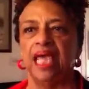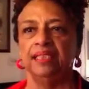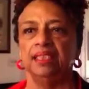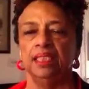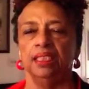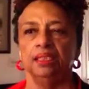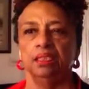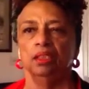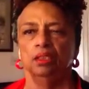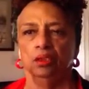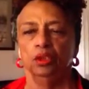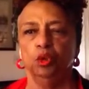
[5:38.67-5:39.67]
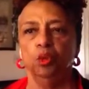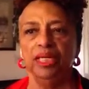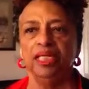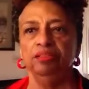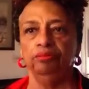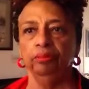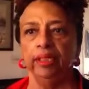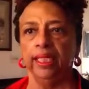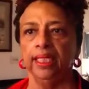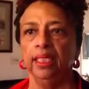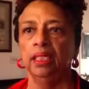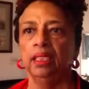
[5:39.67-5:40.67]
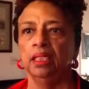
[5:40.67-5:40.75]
Exodus 23,